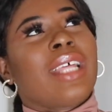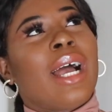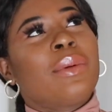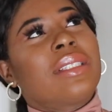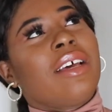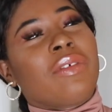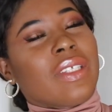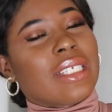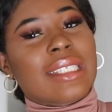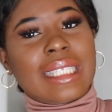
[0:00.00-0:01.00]
I was
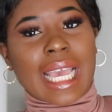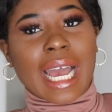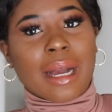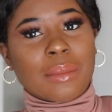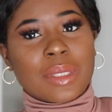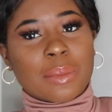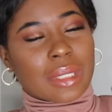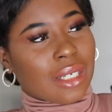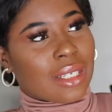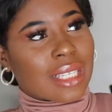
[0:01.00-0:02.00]
definitely scammed,
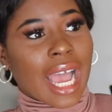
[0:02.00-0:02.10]
because